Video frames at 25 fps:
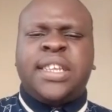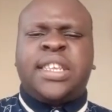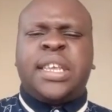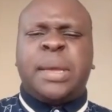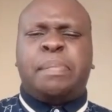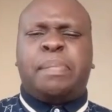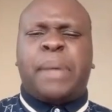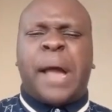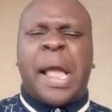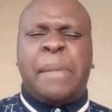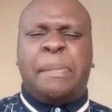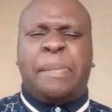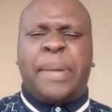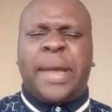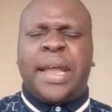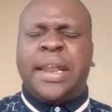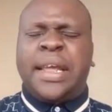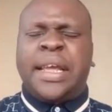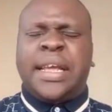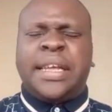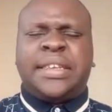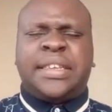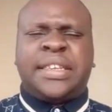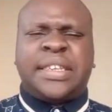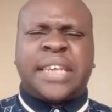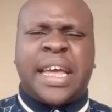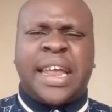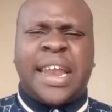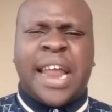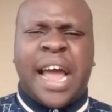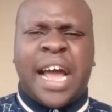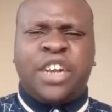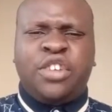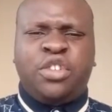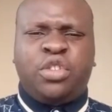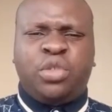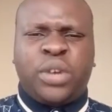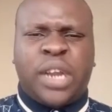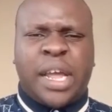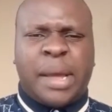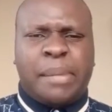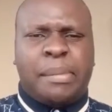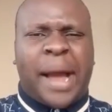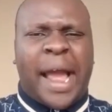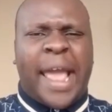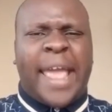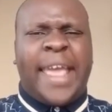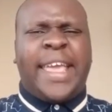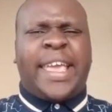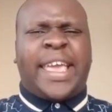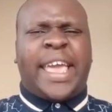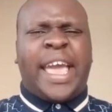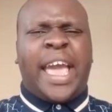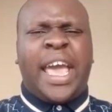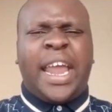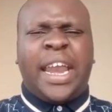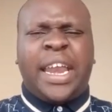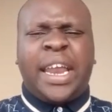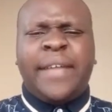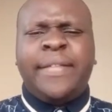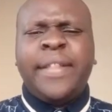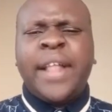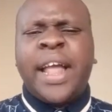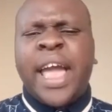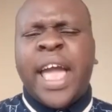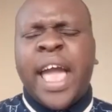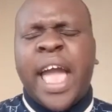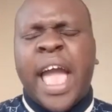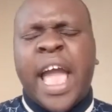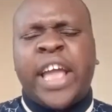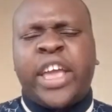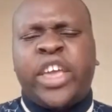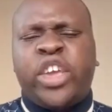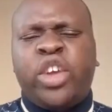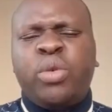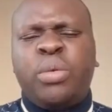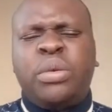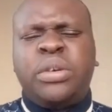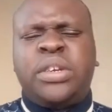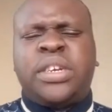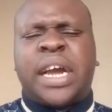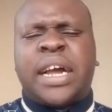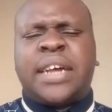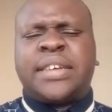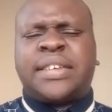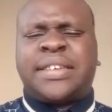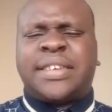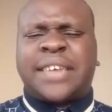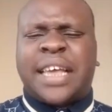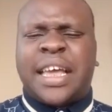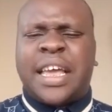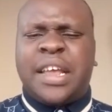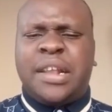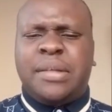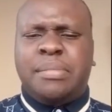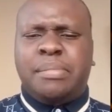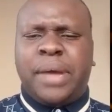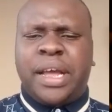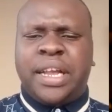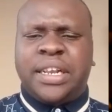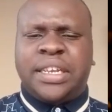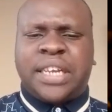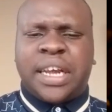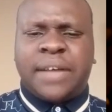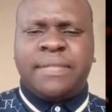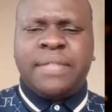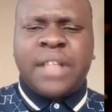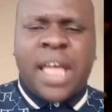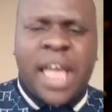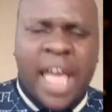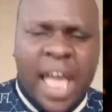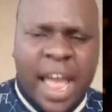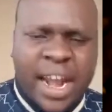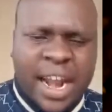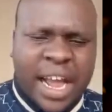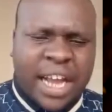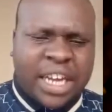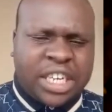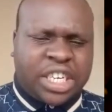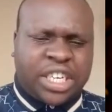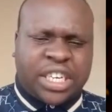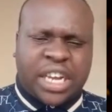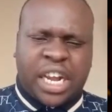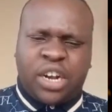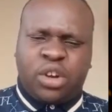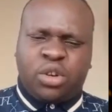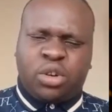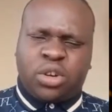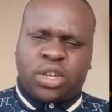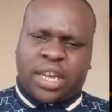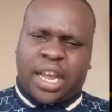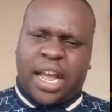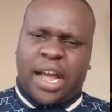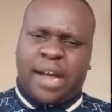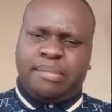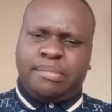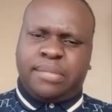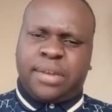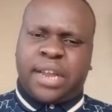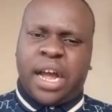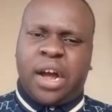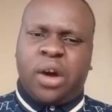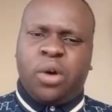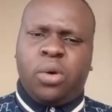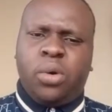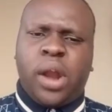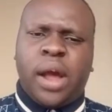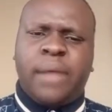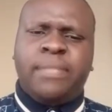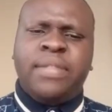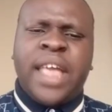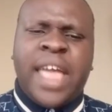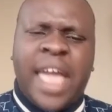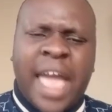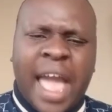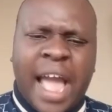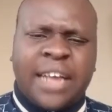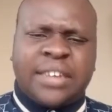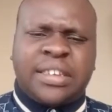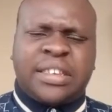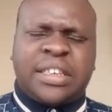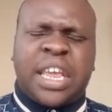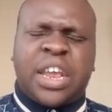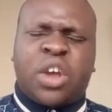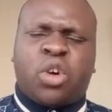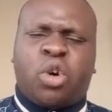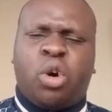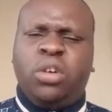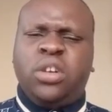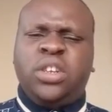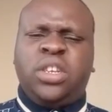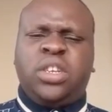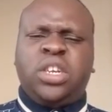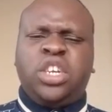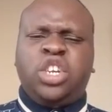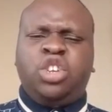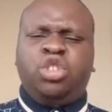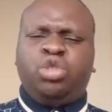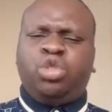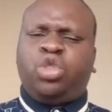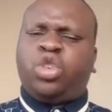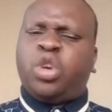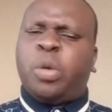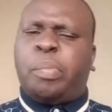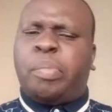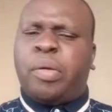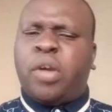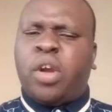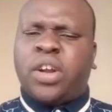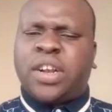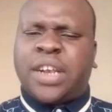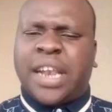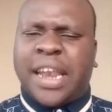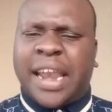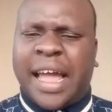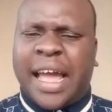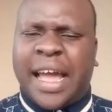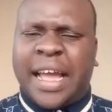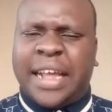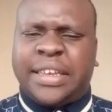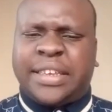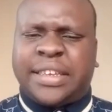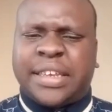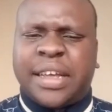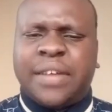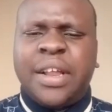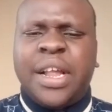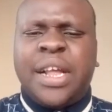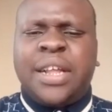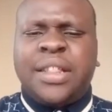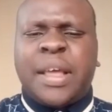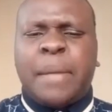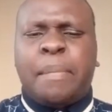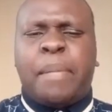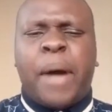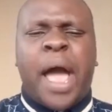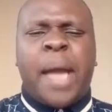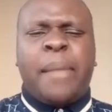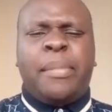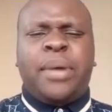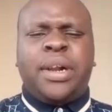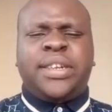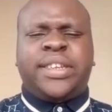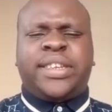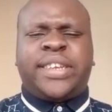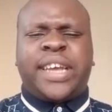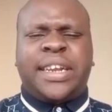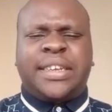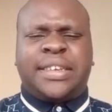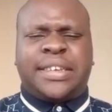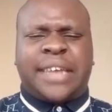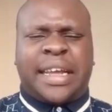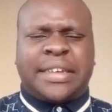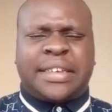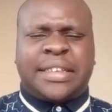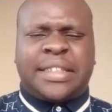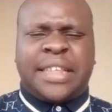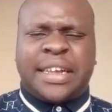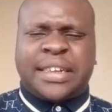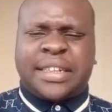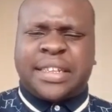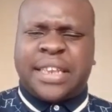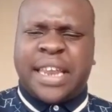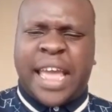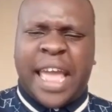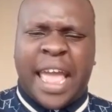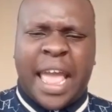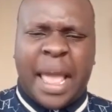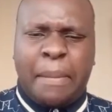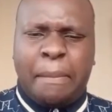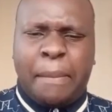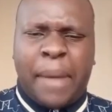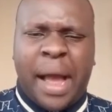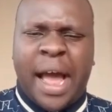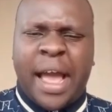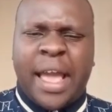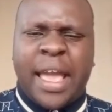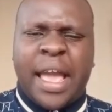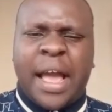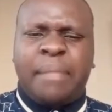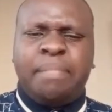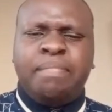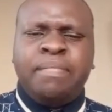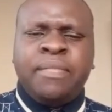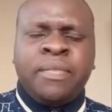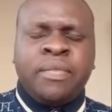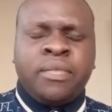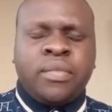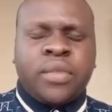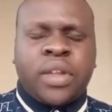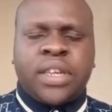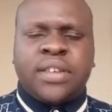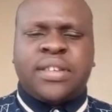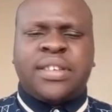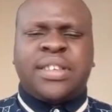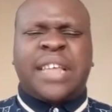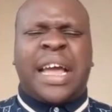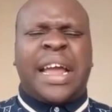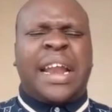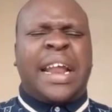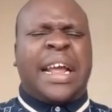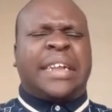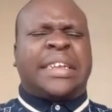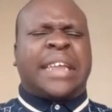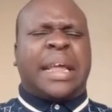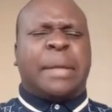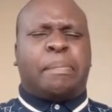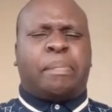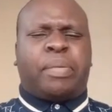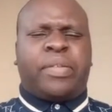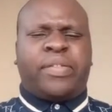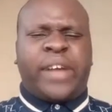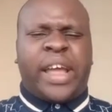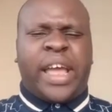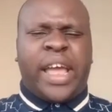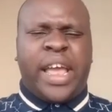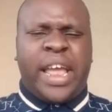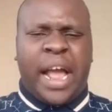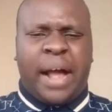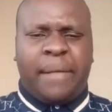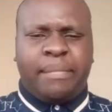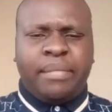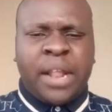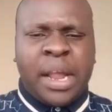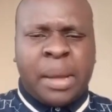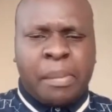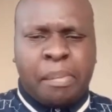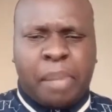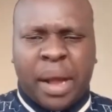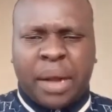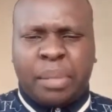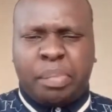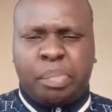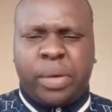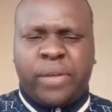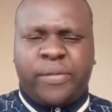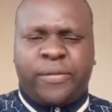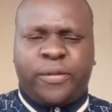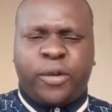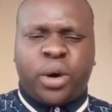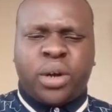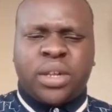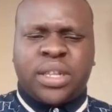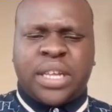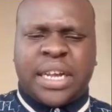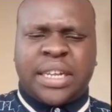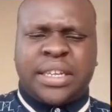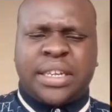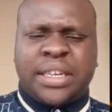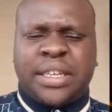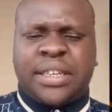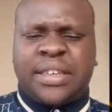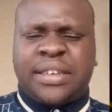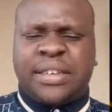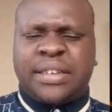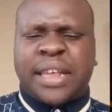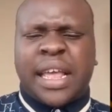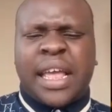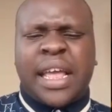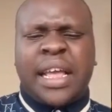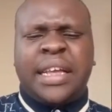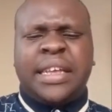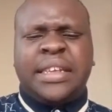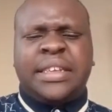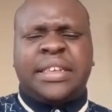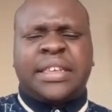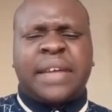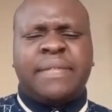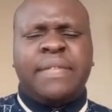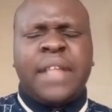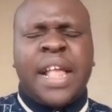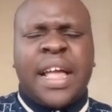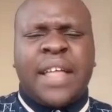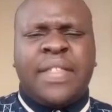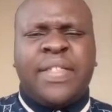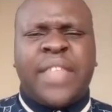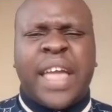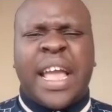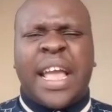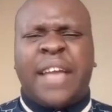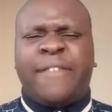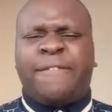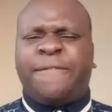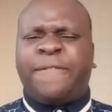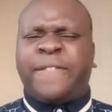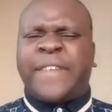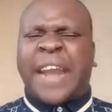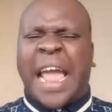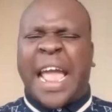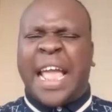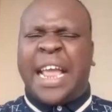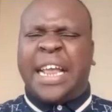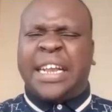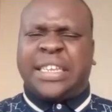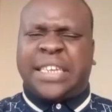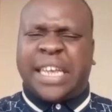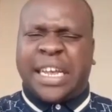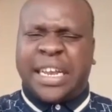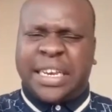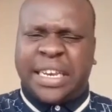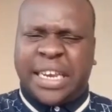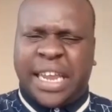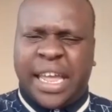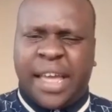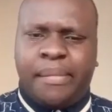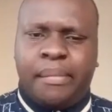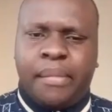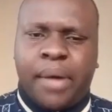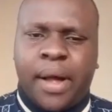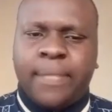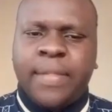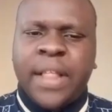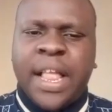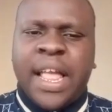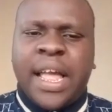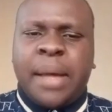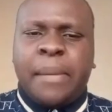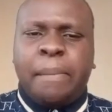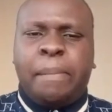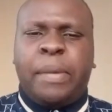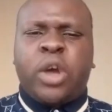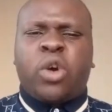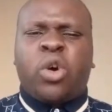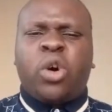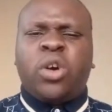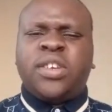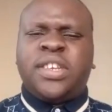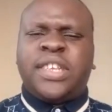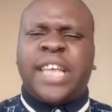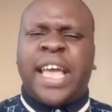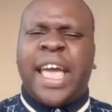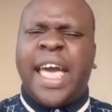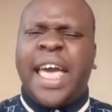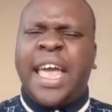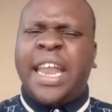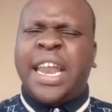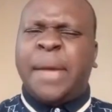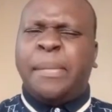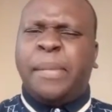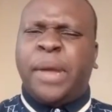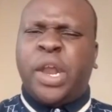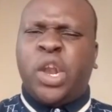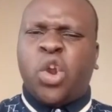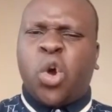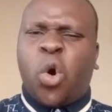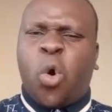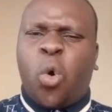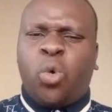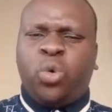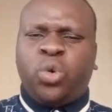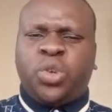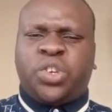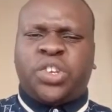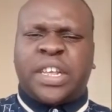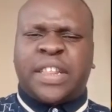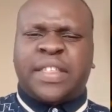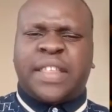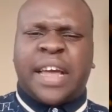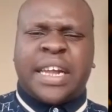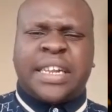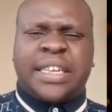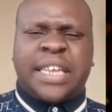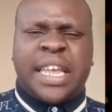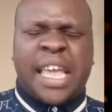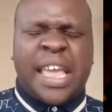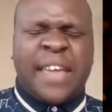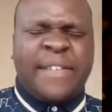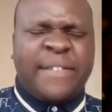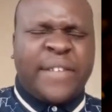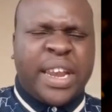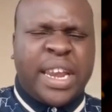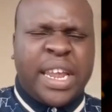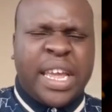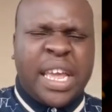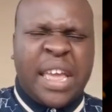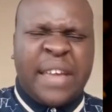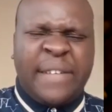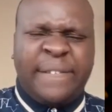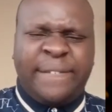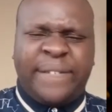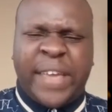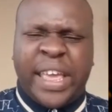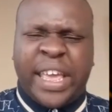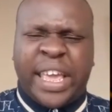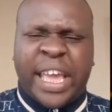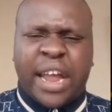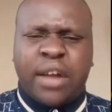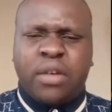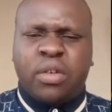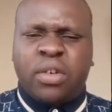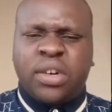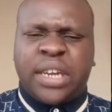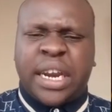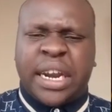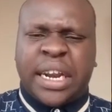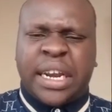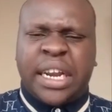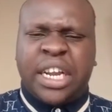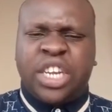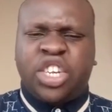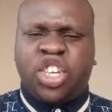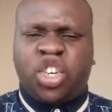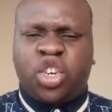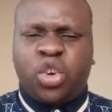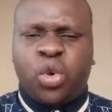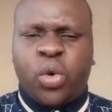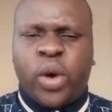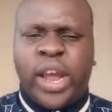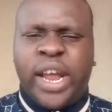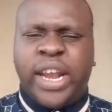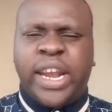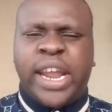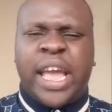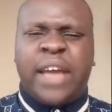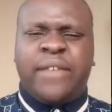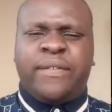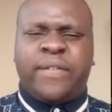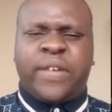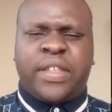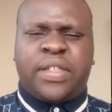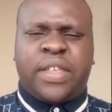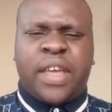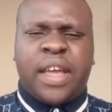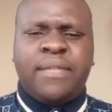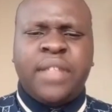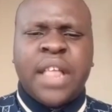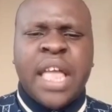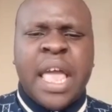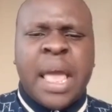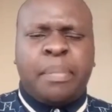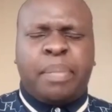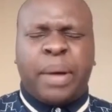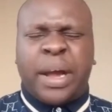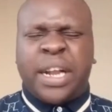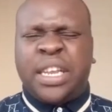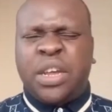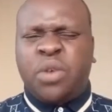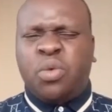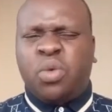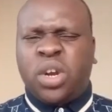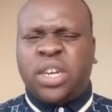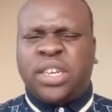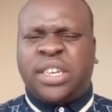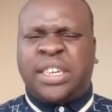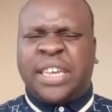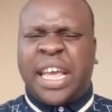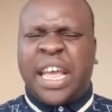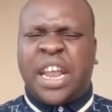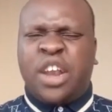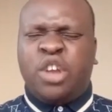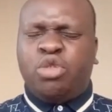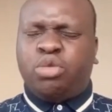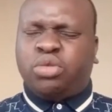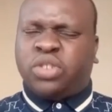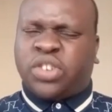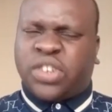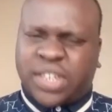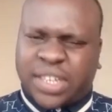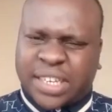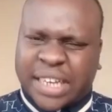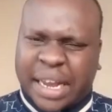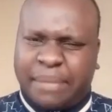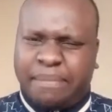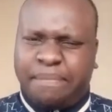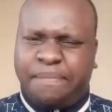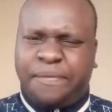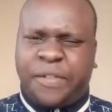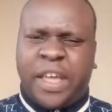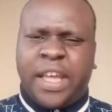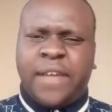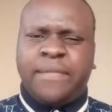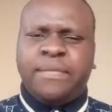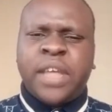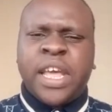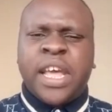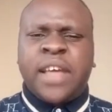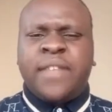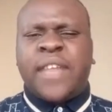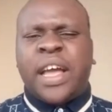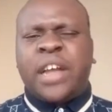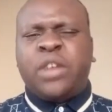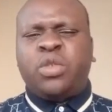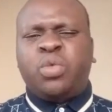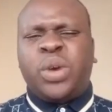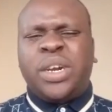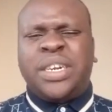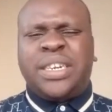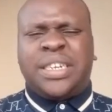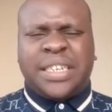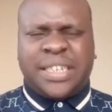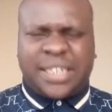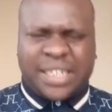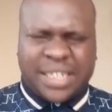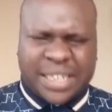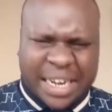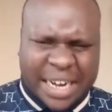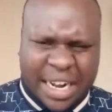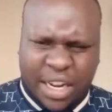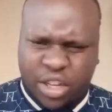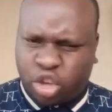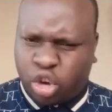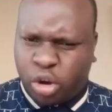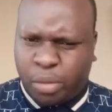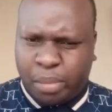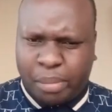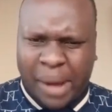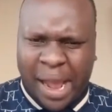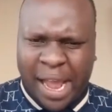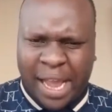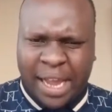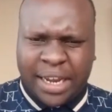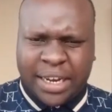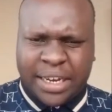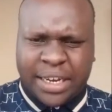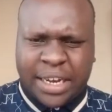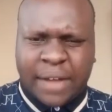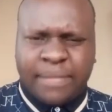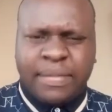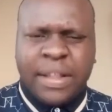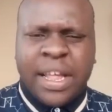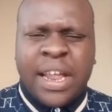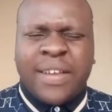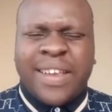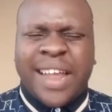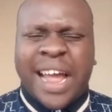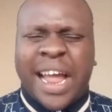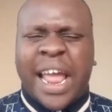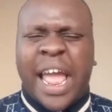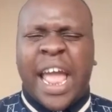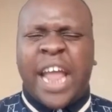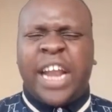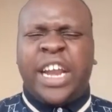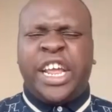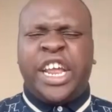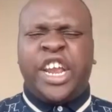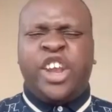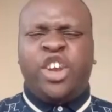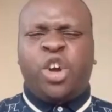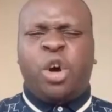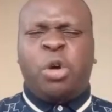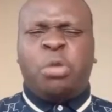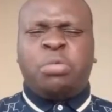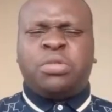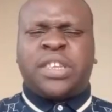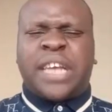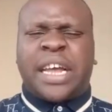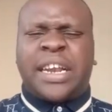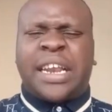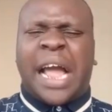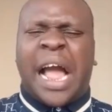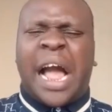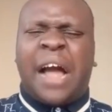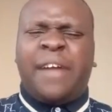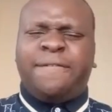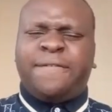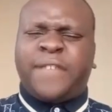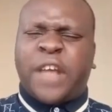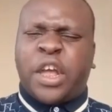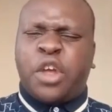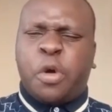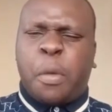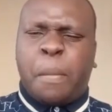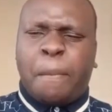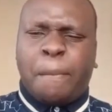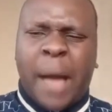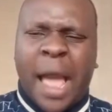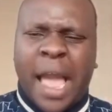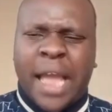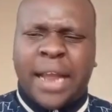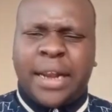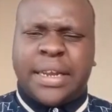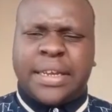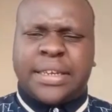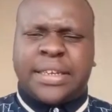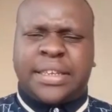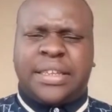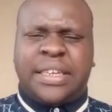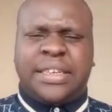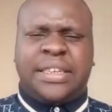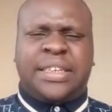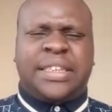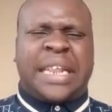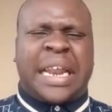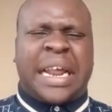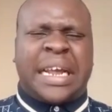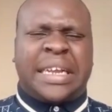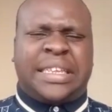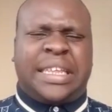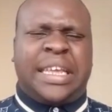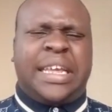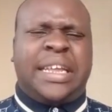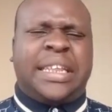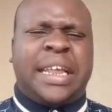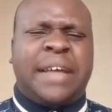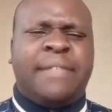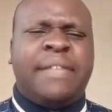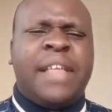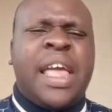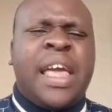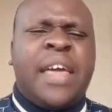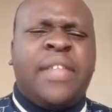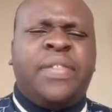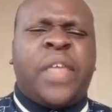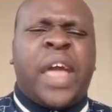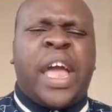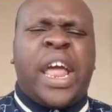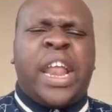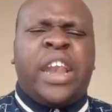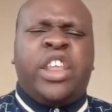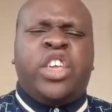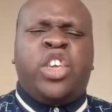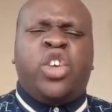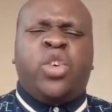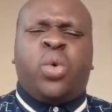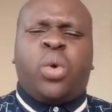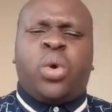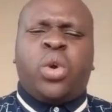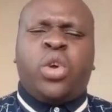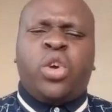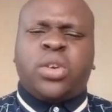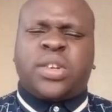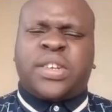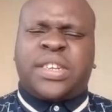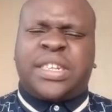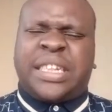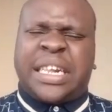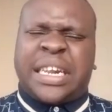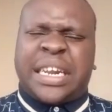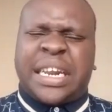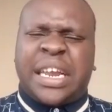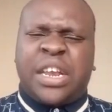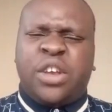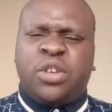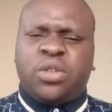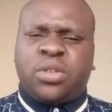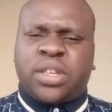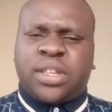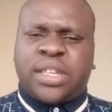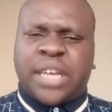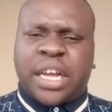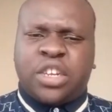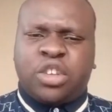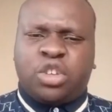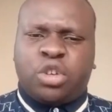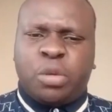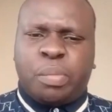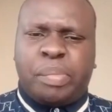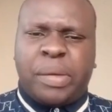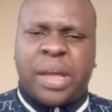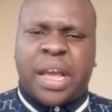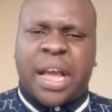Little Bible, he said unto them, I carry a huge assignment and I shall not come down. As they continue to plot lies, the Bible tells us that Nehemiah started a prayer, but before that it says they frightened them because they enemy knows that even if he cannot reach you in everything, but he will tell you something that will distract your mind. And he knows that after your mind is distracted, then you start to